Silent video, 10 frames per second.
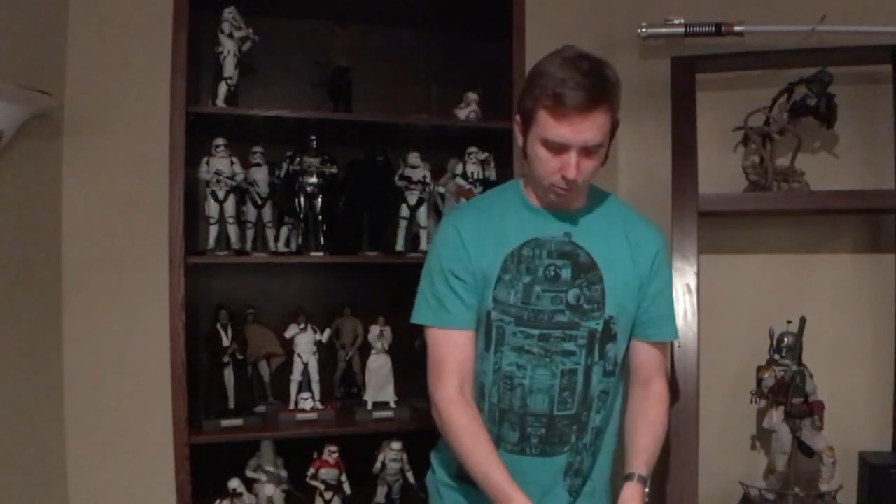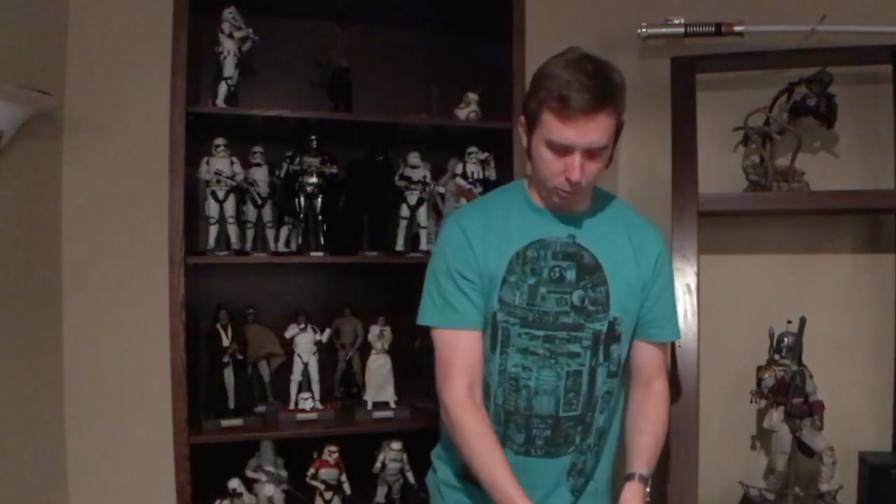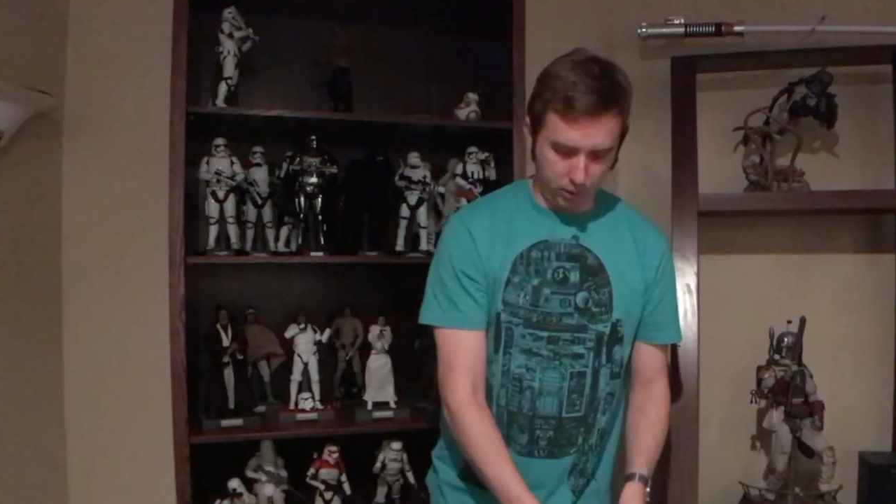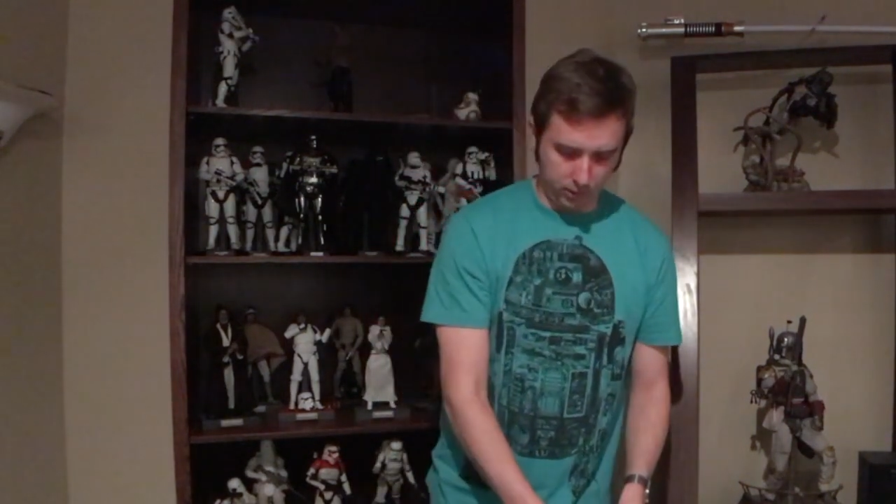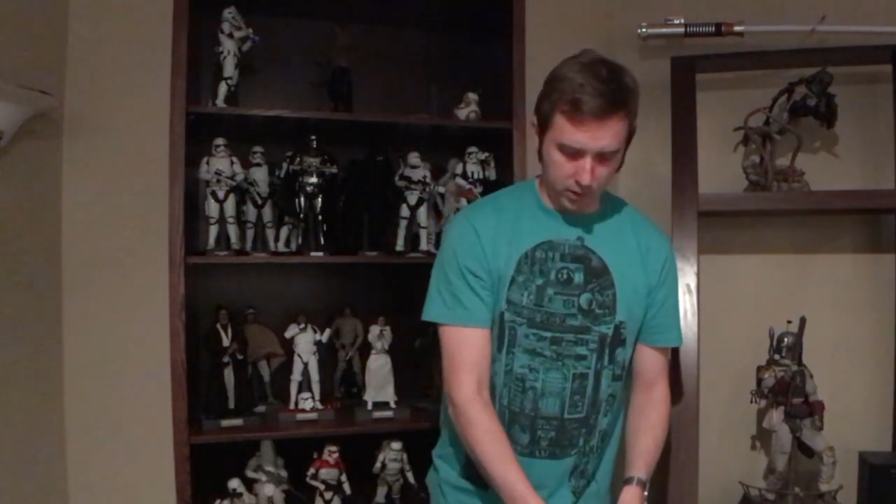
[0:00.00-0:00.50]
the
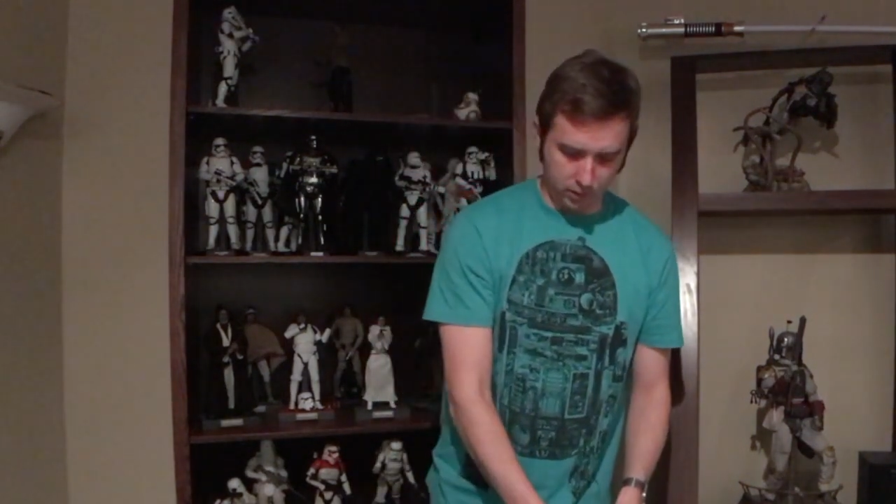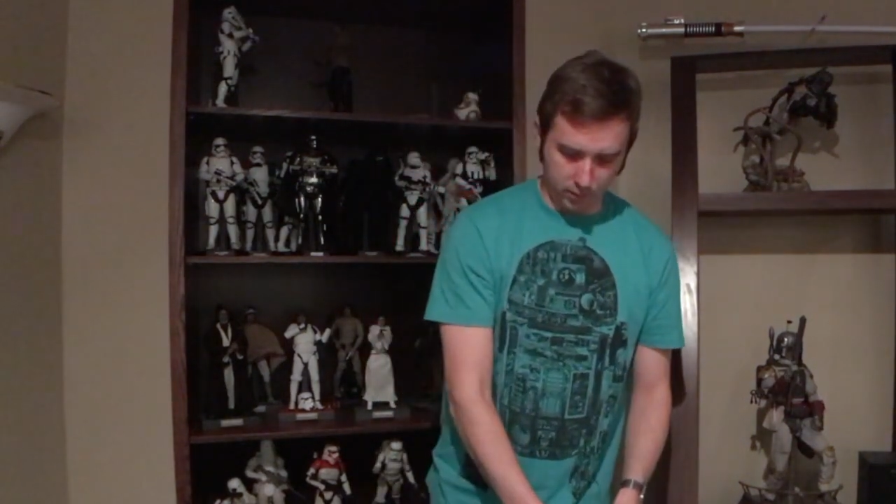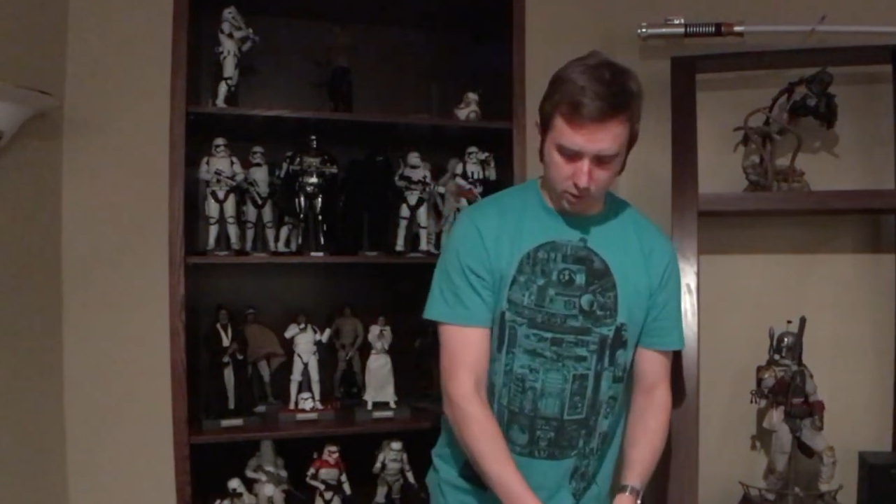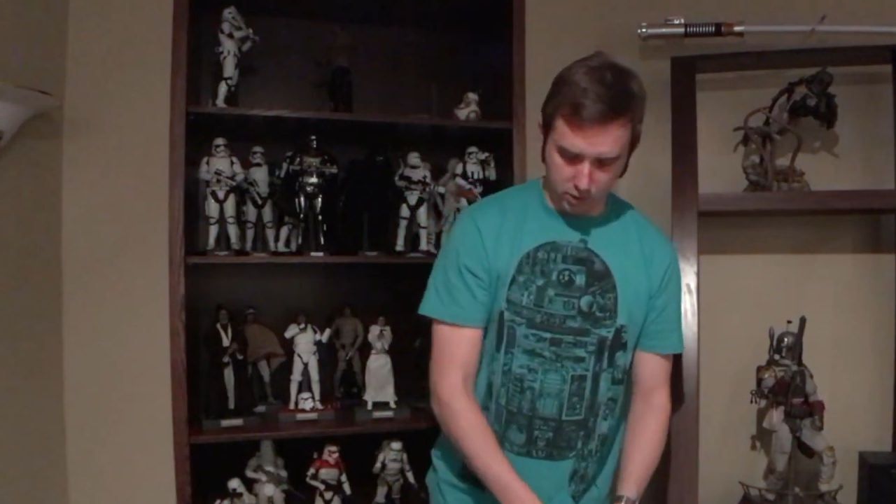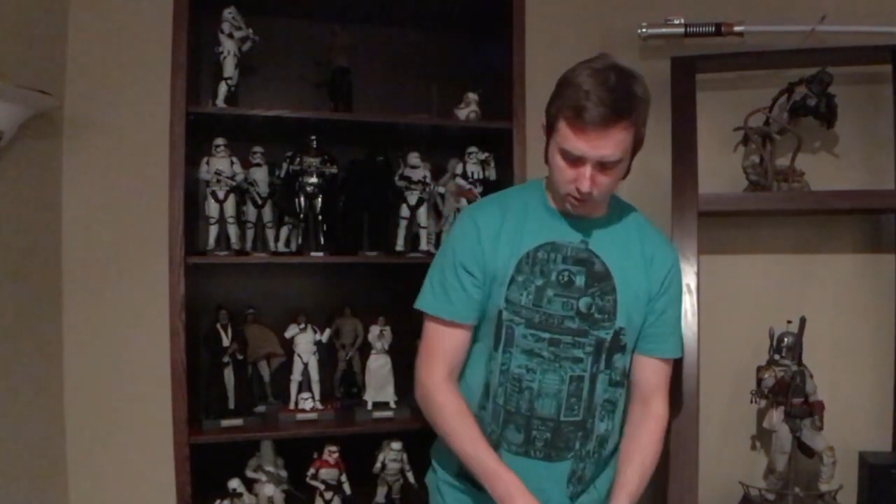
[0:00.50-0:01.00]
previous
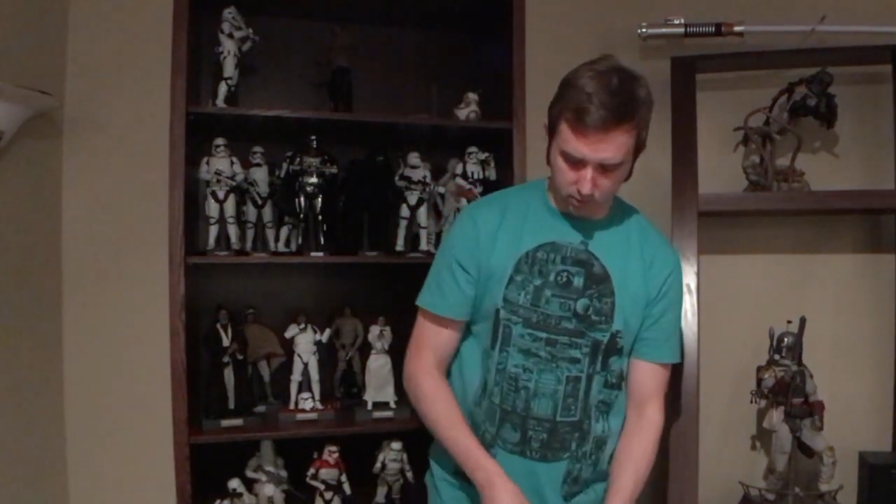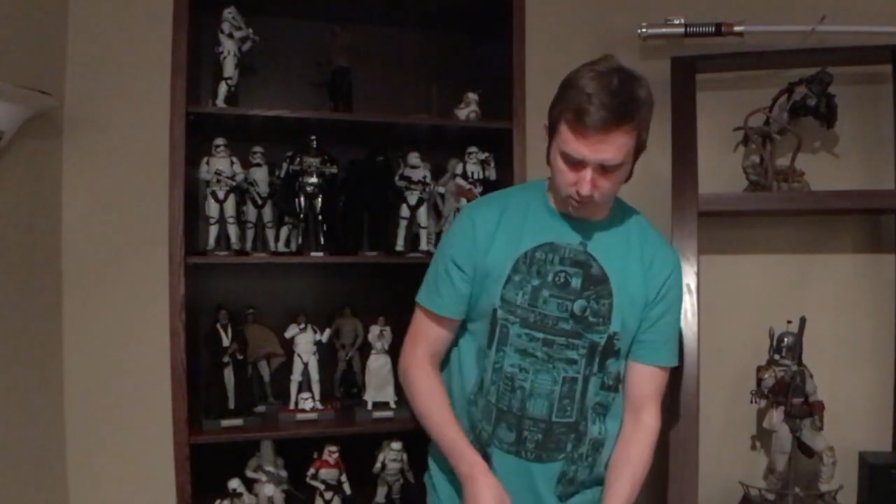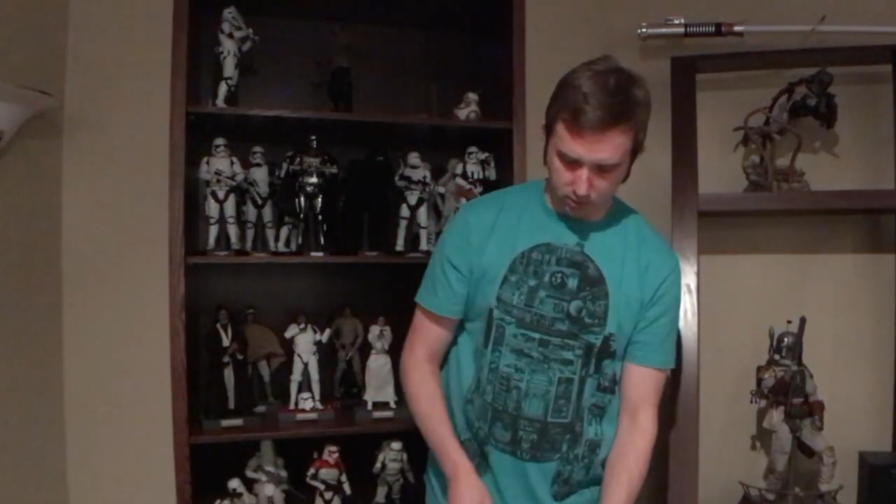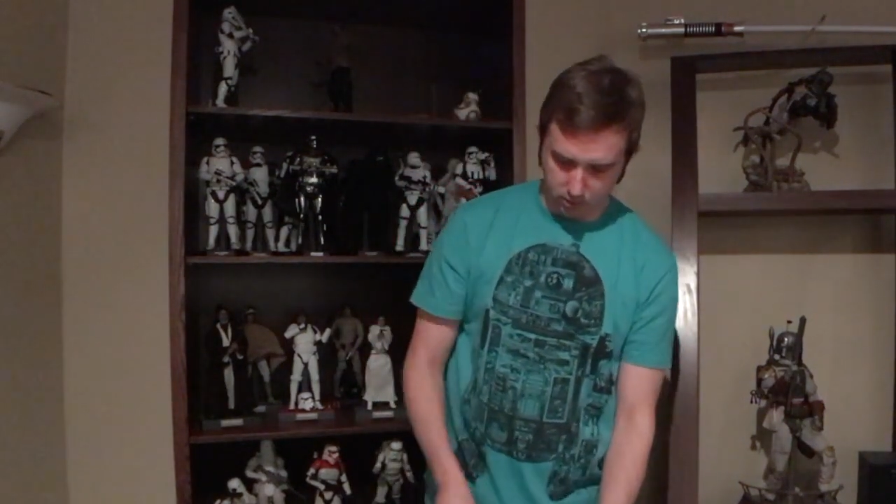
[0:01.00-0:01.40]
version.